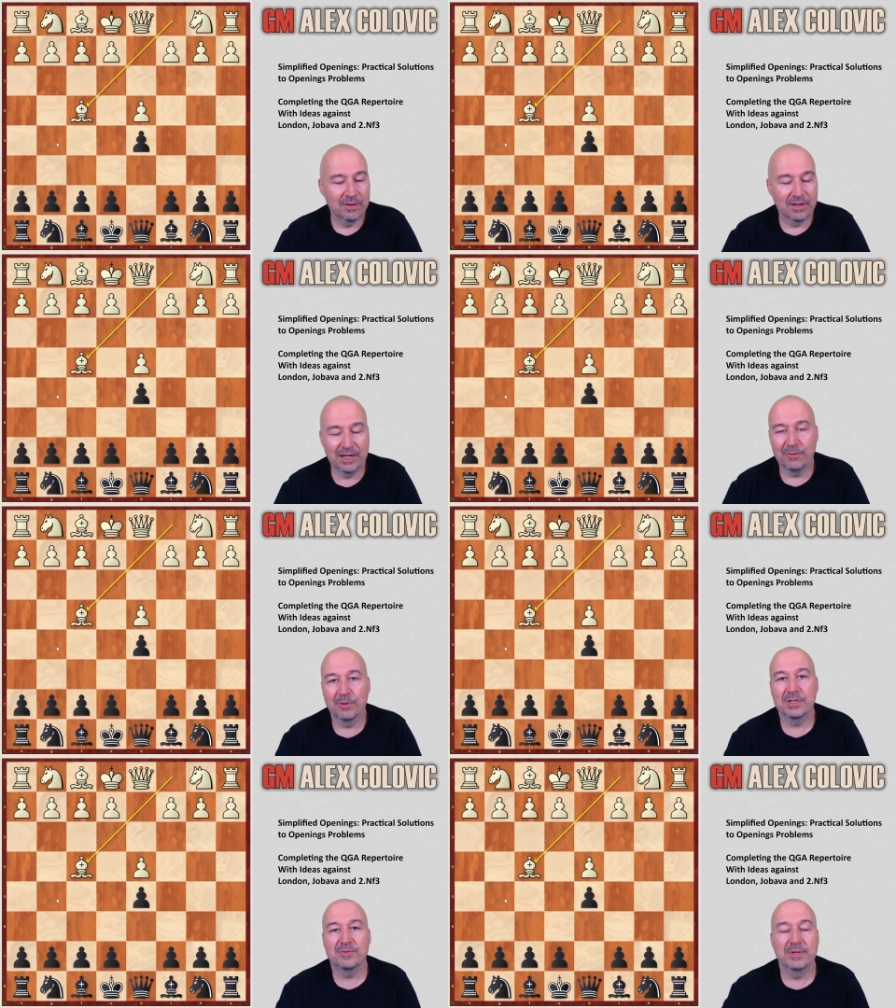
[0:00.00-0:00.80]
I've
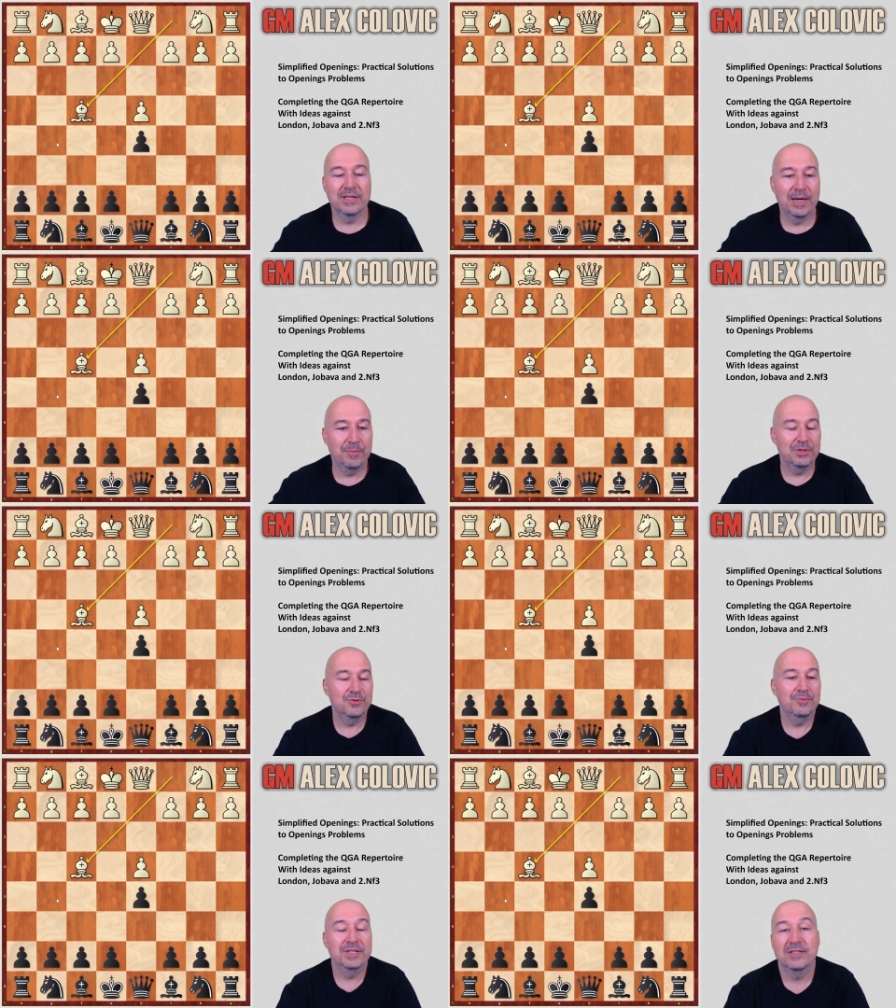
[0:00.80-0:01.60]
always been happy to
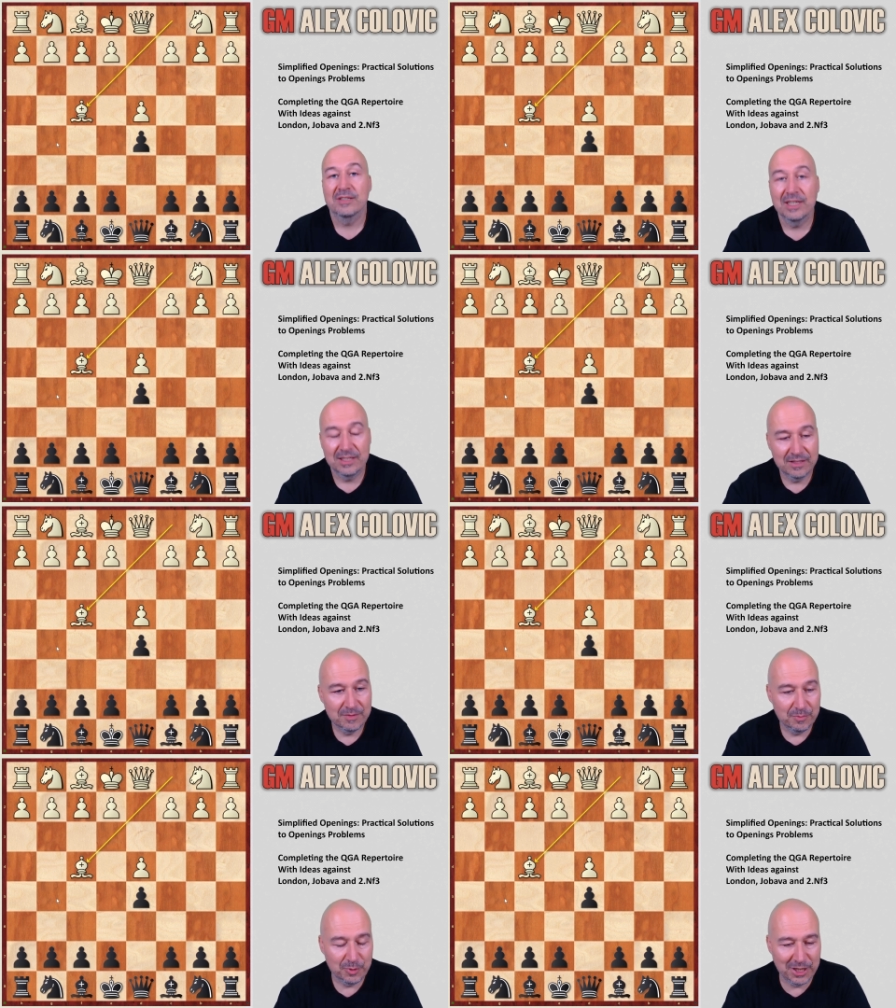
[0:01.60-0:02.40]
meet it, let's
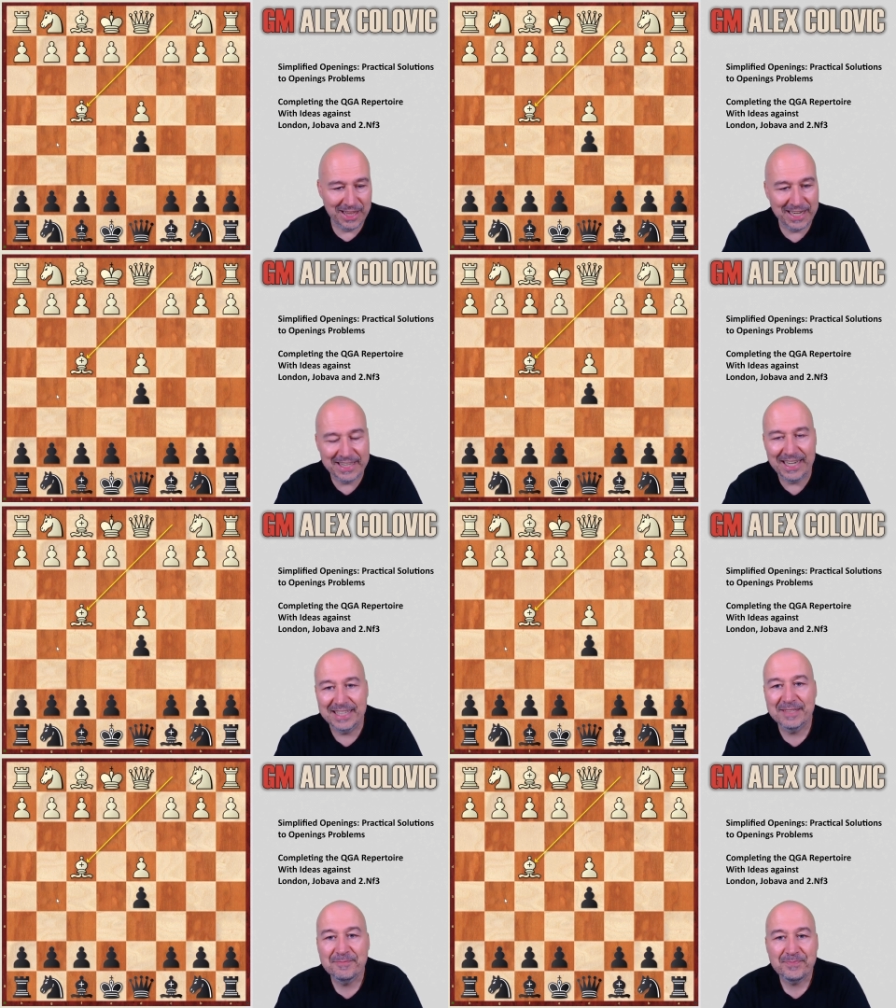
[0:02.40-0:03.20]
put it like that.